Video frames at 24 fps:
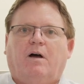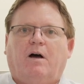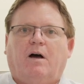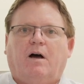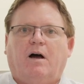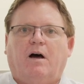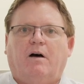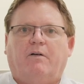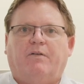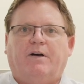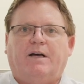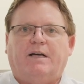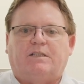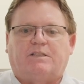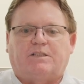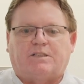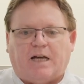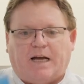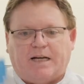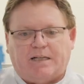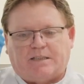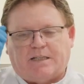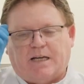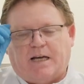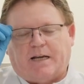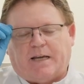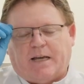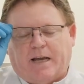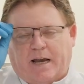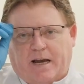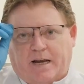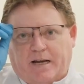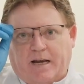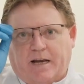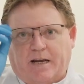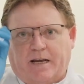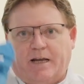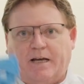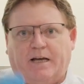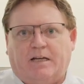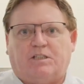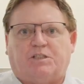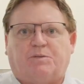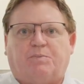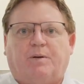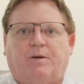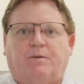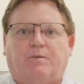of a SITEK 880S
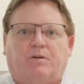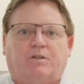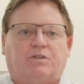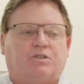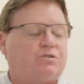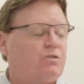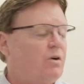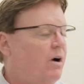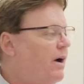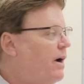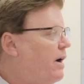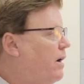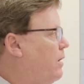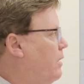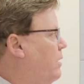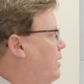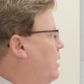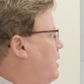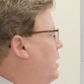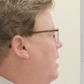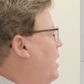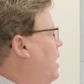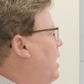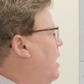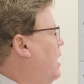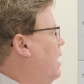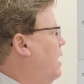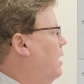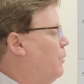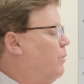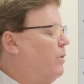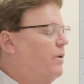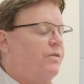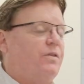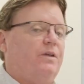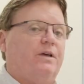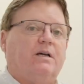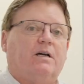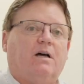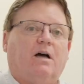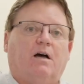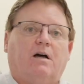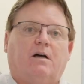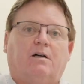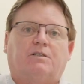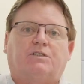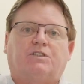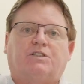spin-rinse dryer with
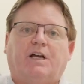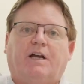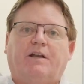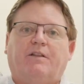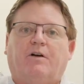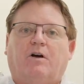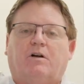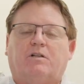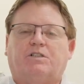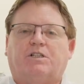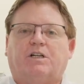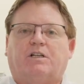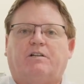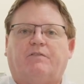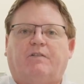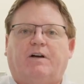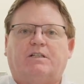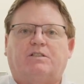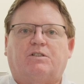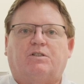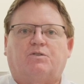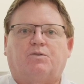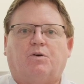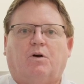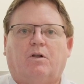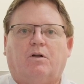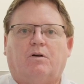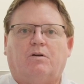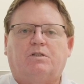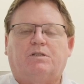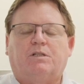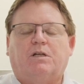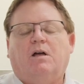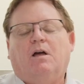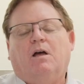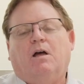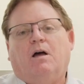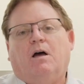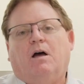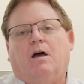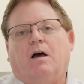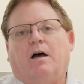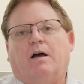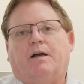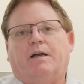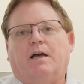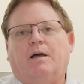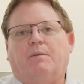the state-of-the-art SlickDevice controllers.
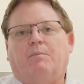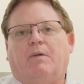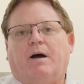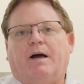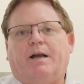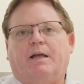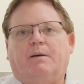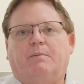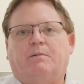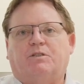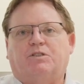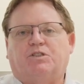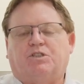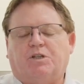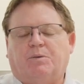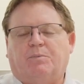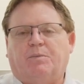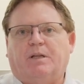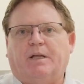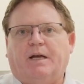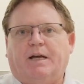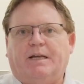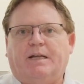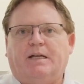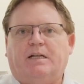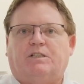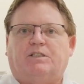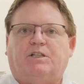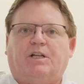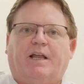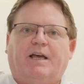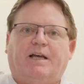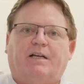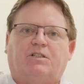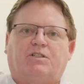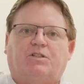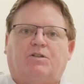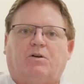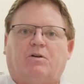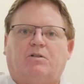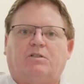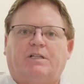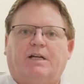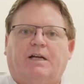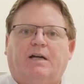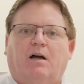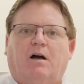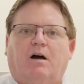Again, my name is Jim Mullany. Today is
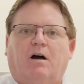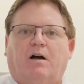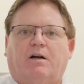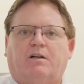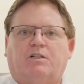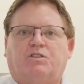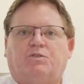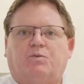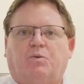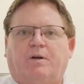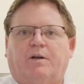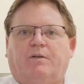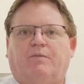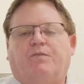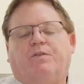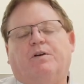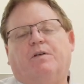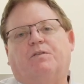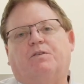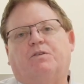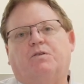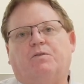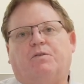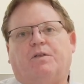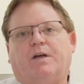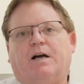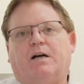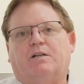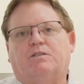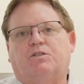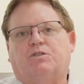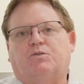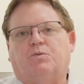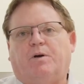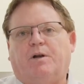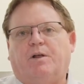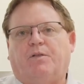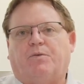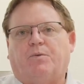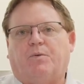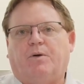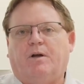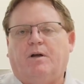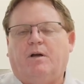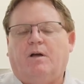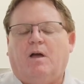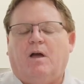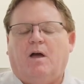Thursday, August 25th,
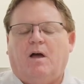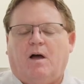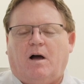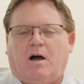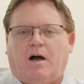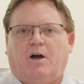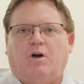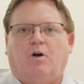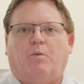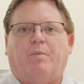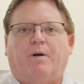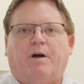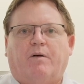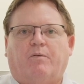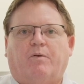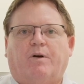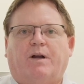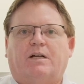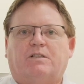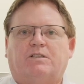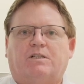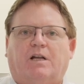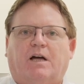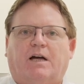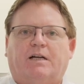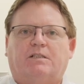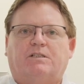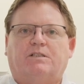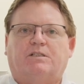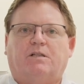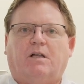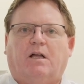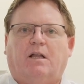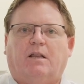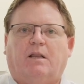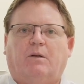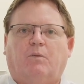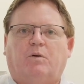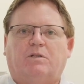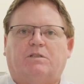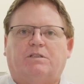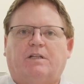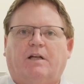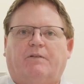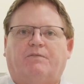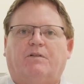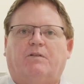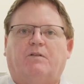2023. I hope everyone has a nice
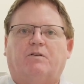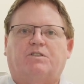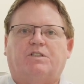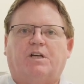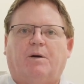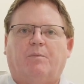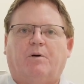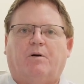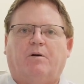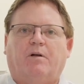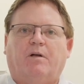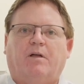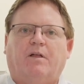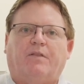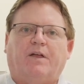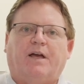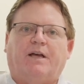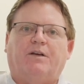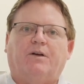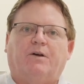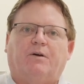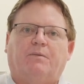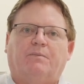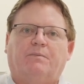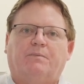what's left of their summer. Thank you.